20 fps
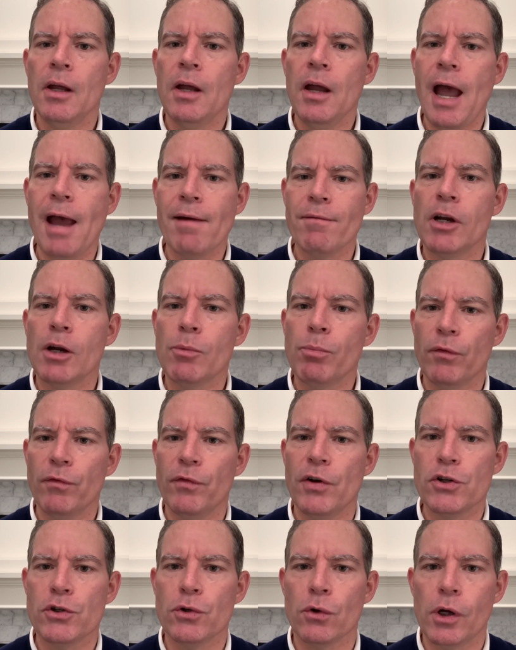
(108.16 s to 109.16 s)
Having a
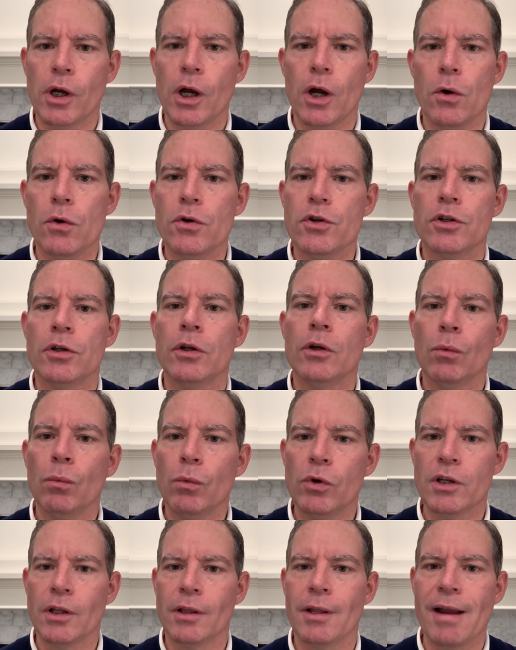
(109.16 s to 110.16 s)
professional coach
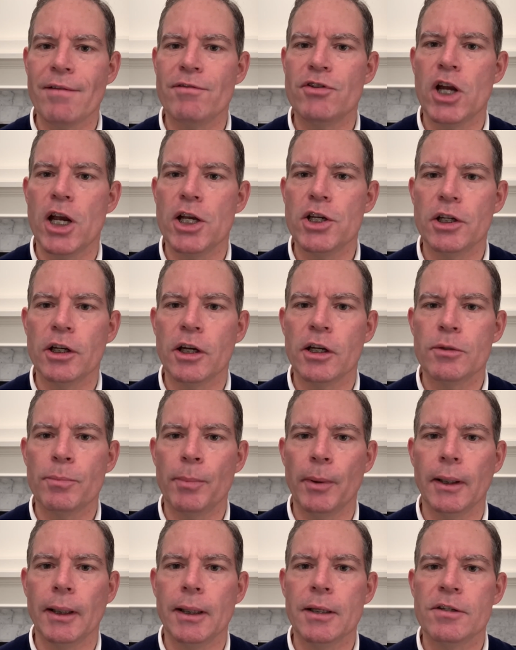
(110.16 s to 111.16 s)
was a life-changing
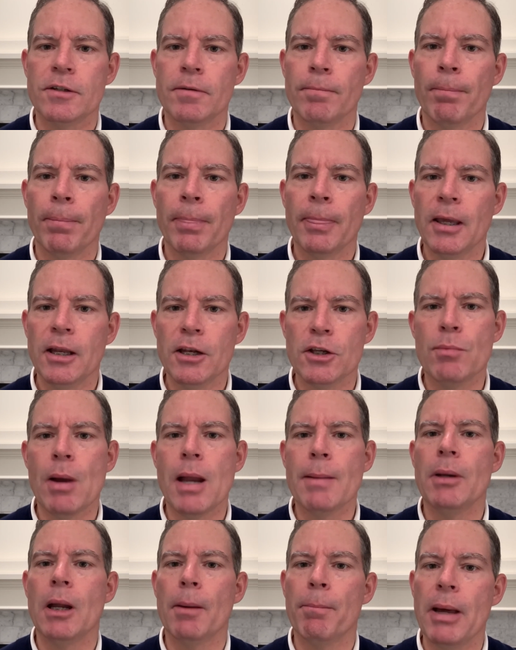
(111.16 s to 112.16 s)
experience. It has made
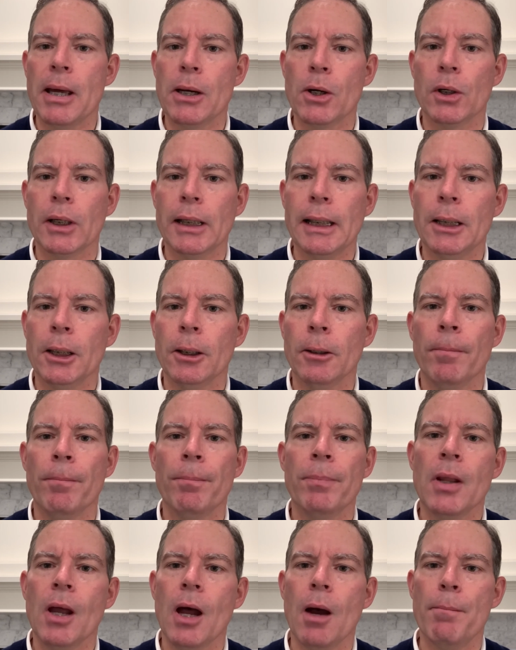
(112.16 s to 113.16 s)
me a better leader,
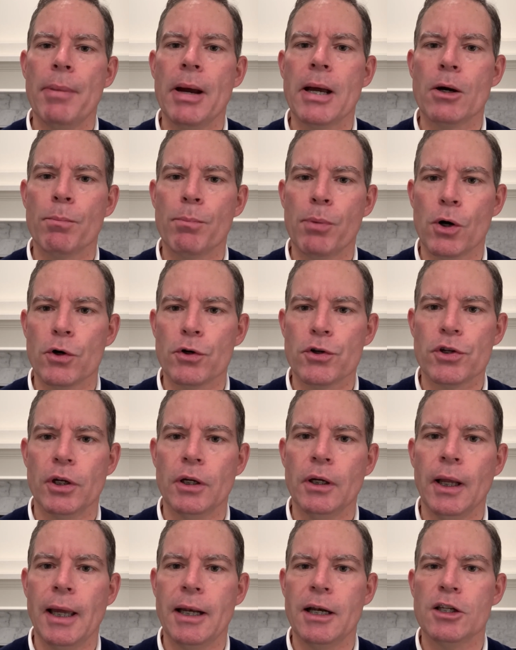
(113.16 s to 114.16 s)
a better person,
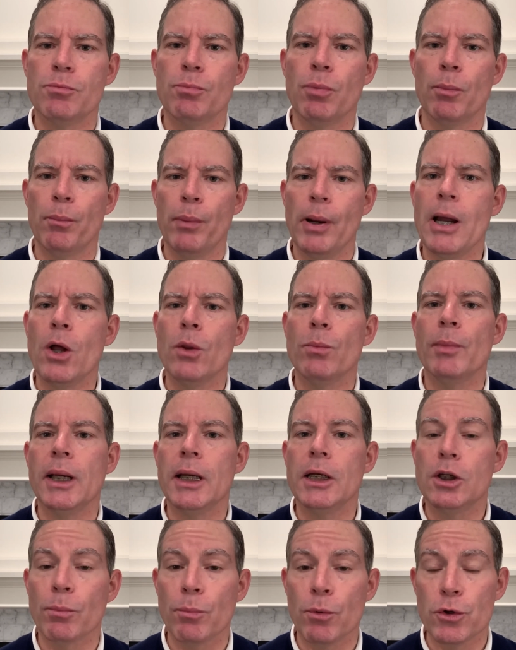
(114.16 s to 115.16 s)
and has propelled me
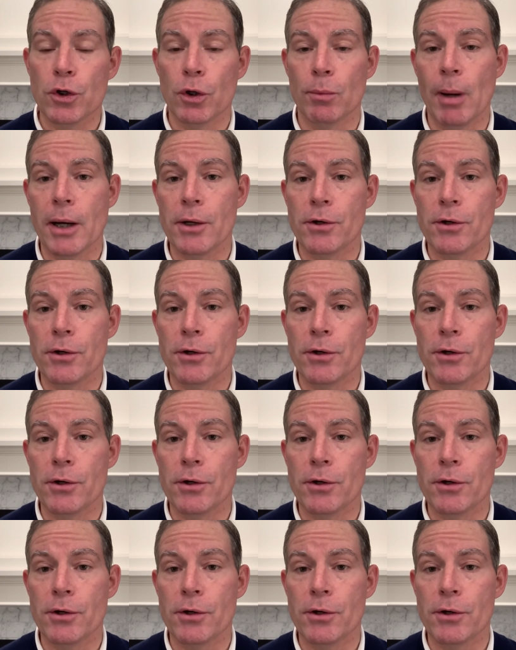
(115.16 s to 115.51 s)
to pursue my